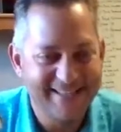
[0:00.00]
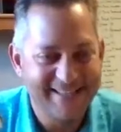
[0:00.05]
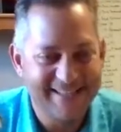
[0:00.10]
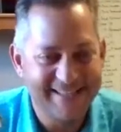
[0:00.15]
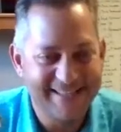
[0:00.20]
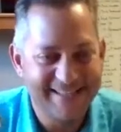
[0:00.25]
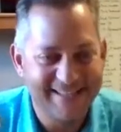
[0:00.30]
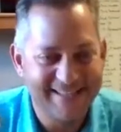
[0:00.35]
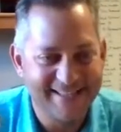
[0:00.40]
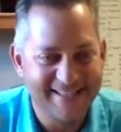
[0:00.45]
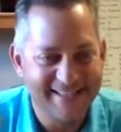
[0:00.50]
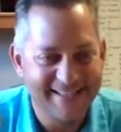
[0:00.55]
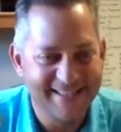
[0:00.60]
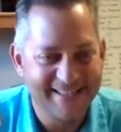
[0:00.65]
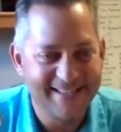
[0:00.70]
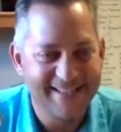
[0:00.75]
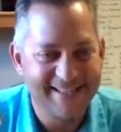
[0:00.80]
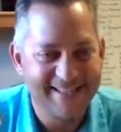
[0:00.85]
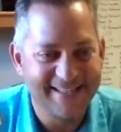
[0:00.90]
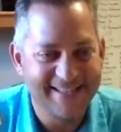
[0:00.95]

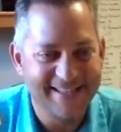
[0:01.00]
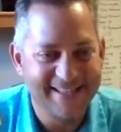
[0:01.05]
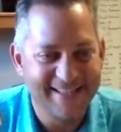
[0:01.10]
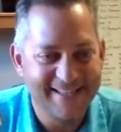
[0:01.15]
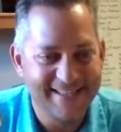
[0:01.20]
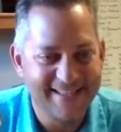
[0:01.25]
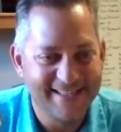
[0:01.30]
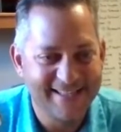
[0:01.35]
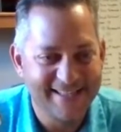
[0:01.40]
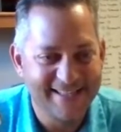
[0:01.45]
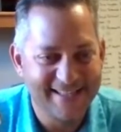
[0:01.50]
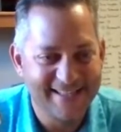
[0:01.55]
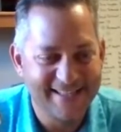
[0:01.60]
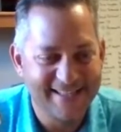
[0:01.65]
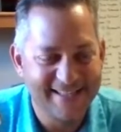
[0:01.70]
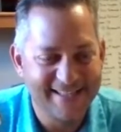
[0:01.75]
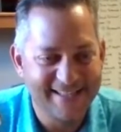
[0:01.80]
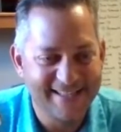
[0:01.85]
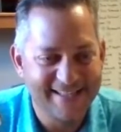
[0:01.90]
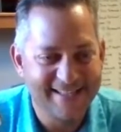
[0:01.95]

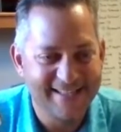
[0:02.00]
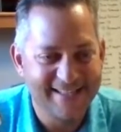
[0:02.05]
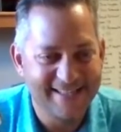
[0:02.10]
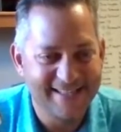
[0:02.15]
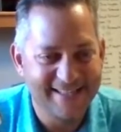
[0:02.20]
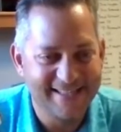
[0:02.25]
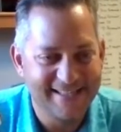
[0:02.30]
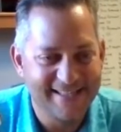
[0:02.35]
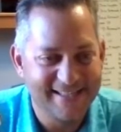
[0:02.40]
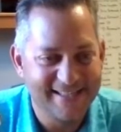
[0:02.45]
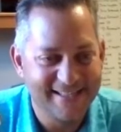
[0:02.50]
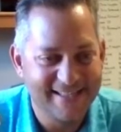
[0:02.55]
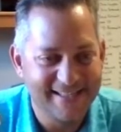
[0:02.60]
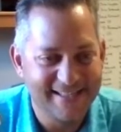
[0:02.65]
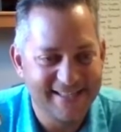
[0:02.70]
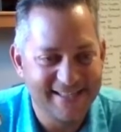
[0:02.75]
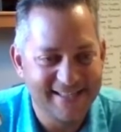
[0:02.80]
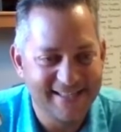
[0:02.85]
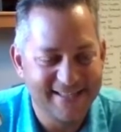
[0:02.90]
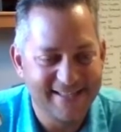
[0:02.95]

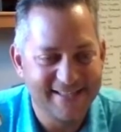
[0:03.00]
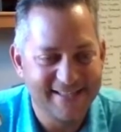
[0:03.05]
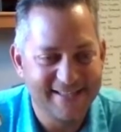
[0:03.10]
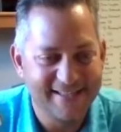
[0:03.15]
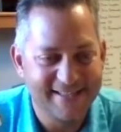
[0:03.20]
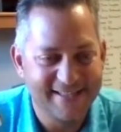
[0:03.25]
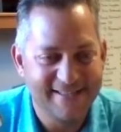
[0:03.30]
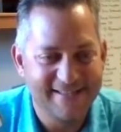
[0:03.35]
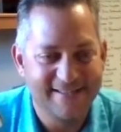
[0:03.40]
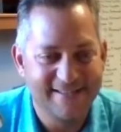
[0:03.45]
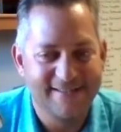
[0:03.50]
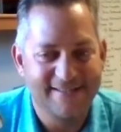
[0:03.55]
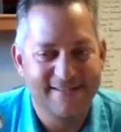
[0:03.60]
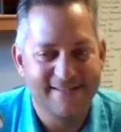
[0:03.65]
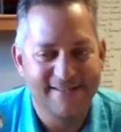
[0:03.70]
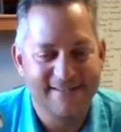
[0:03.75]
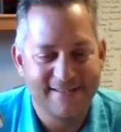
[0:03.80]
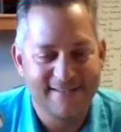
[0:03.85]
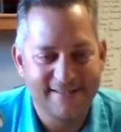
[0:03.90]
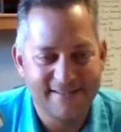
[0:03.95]

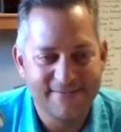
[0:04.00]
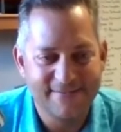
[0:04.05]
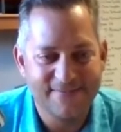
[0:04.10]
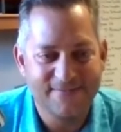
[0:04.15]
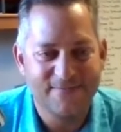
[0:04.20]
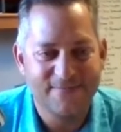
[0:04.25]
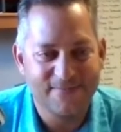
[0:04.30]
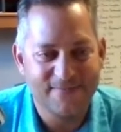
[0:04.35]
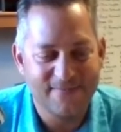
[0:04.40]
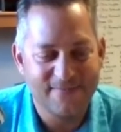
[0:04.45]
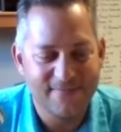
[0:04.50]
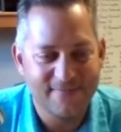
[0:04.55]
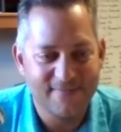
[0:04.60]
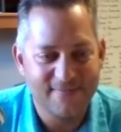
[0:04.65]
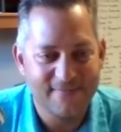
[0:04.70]
(not speaking)